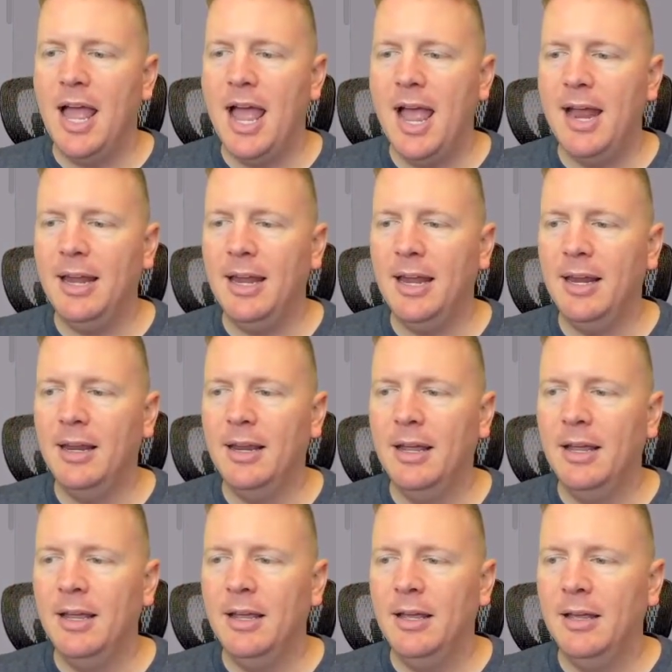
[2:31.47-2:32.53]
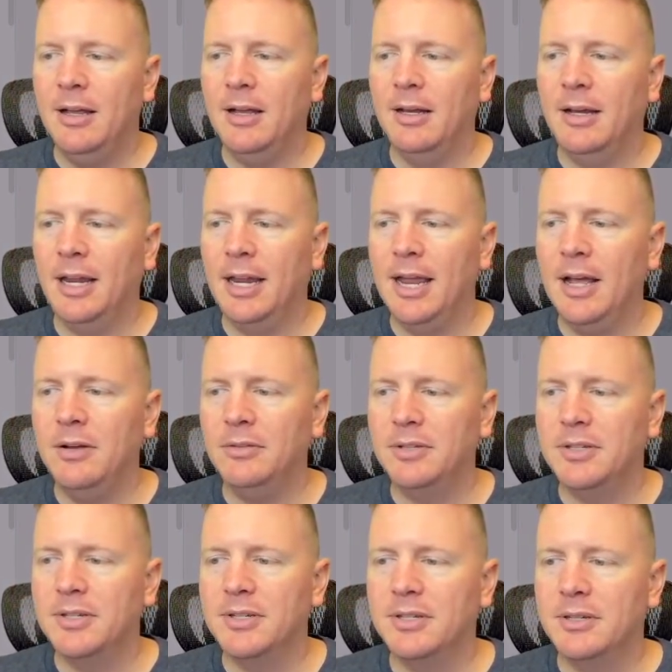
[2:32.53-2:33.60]
adding
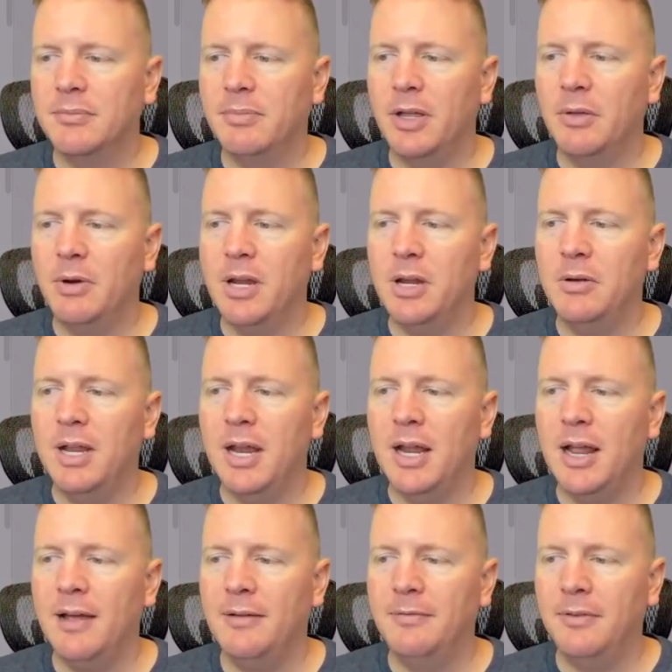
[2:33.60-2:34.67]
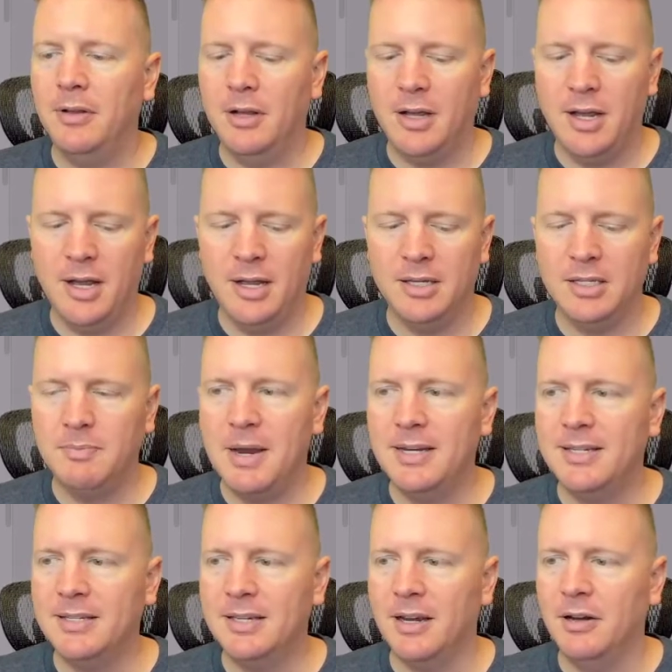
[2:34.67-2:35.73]
accounts, by the way, you can't have
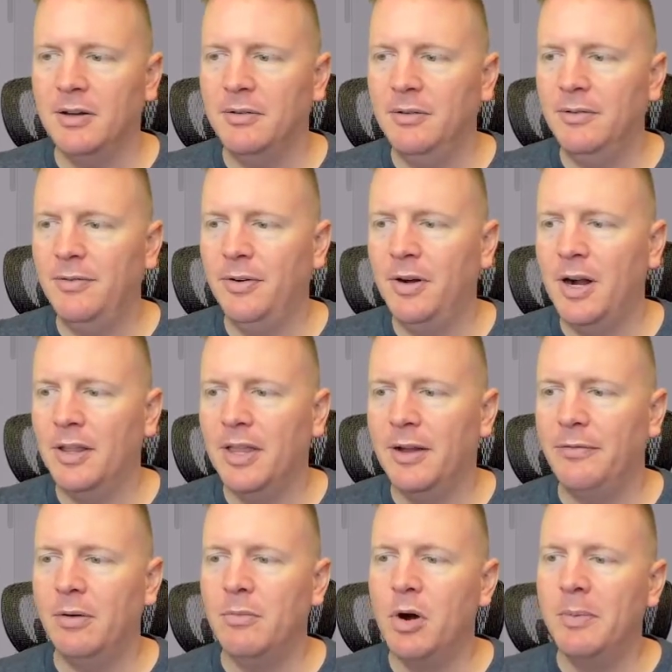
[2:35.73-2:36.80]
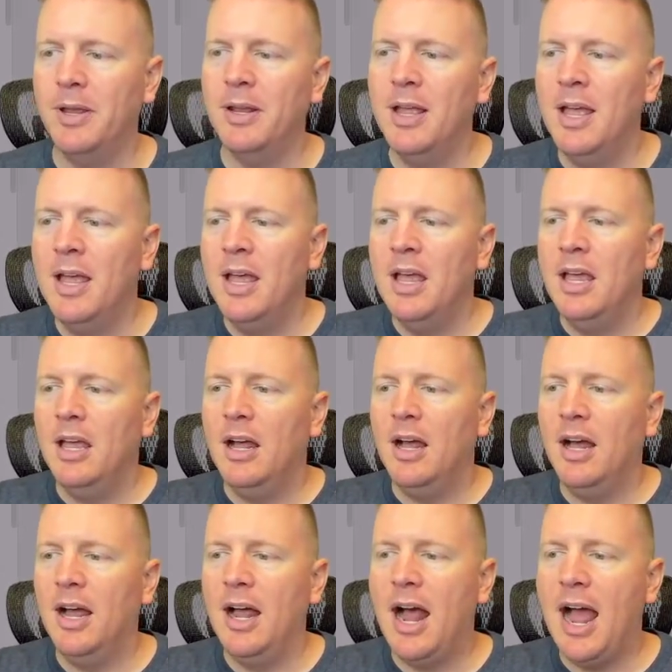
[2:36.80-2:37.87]
spaces, I forgot that for a moment,
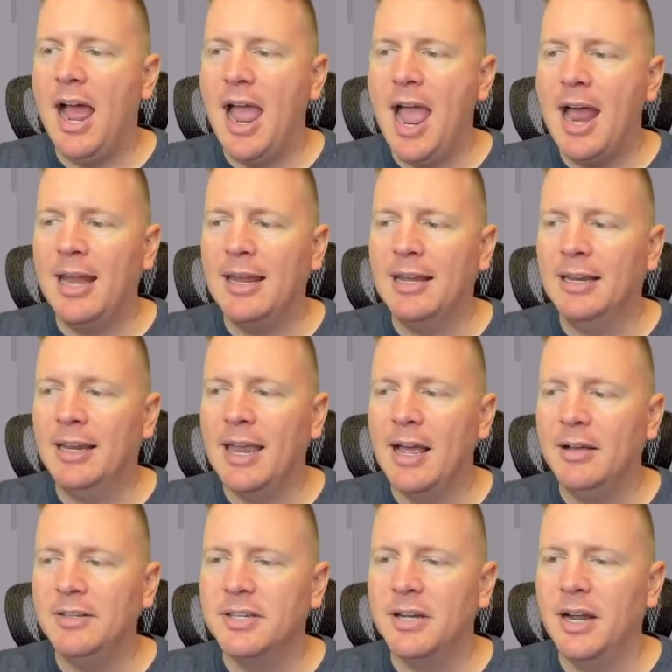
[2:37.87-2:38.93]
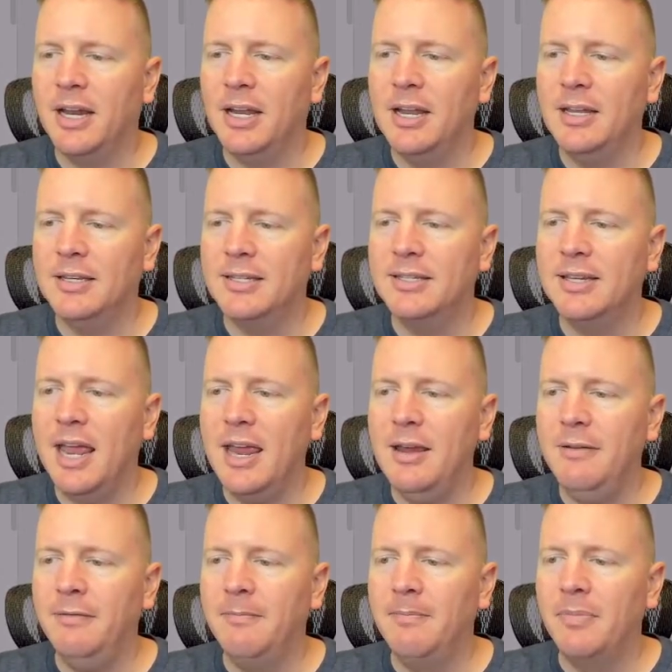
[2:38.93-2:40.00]
adding accounts, and I can hit
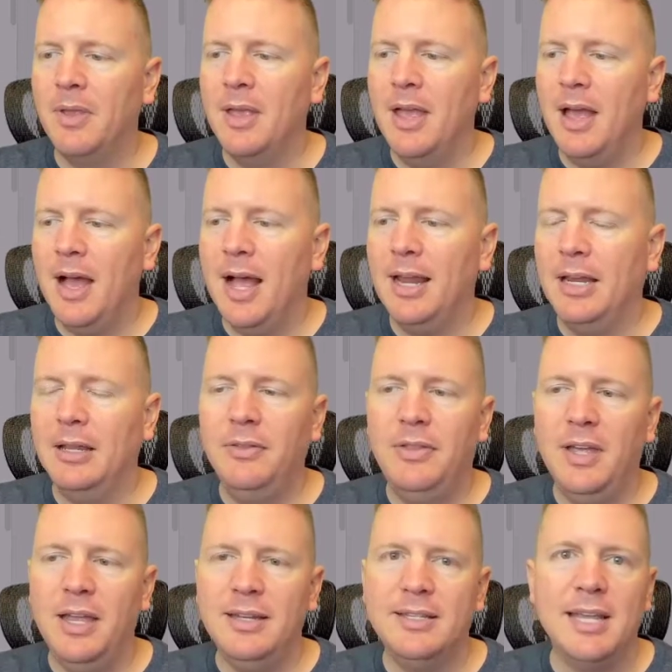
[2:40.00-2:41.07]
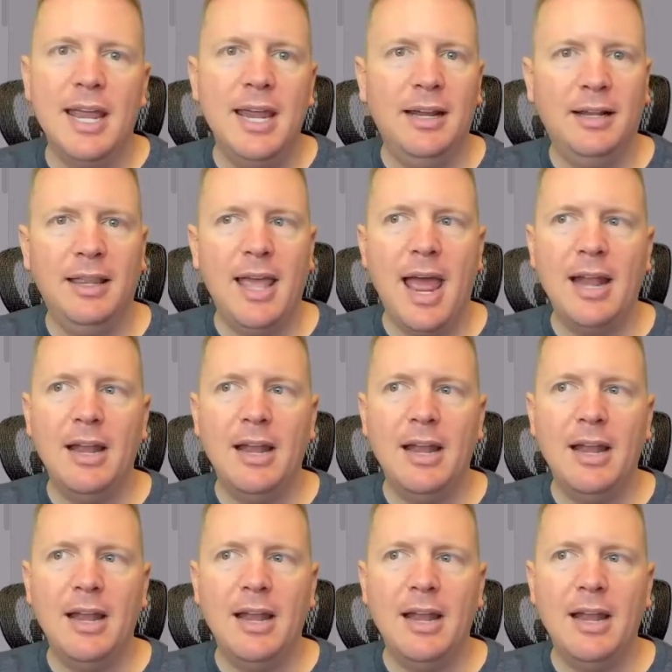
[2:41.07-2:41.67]
save. I can then take